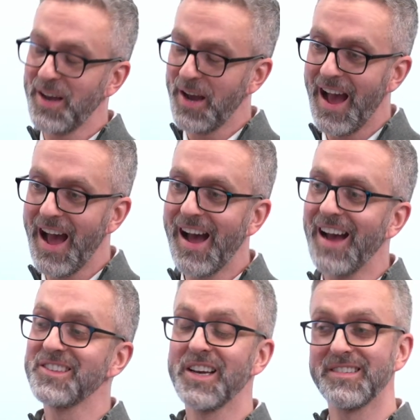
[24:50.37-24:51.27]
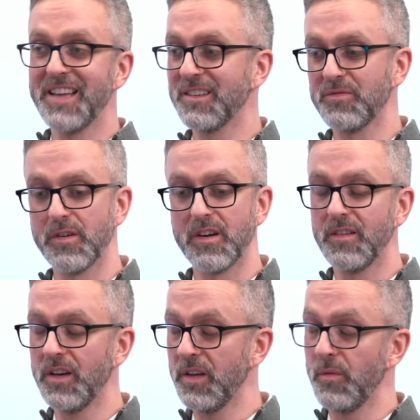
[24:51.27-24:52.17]
I chase debts
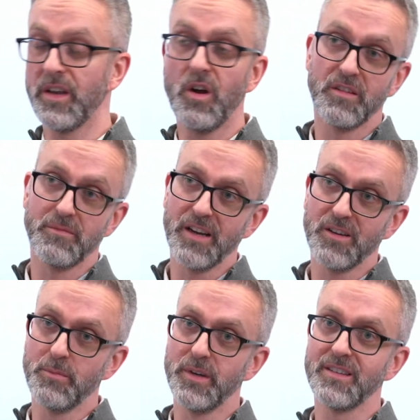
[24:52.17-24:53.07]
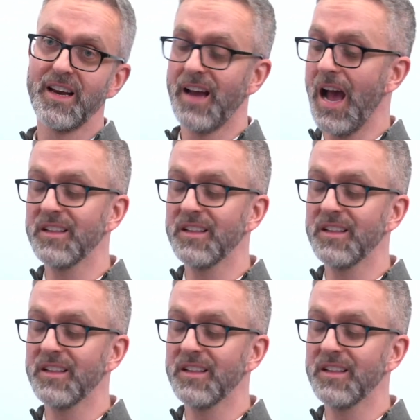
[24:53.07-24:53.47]
in all of my companies. I'll